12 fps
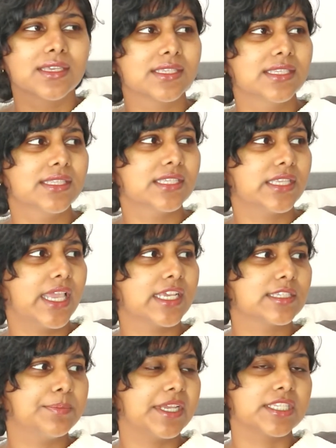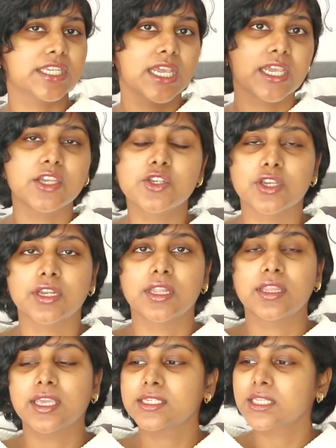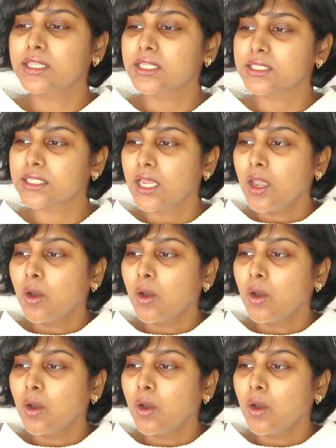There isn't this expectation and there isn't this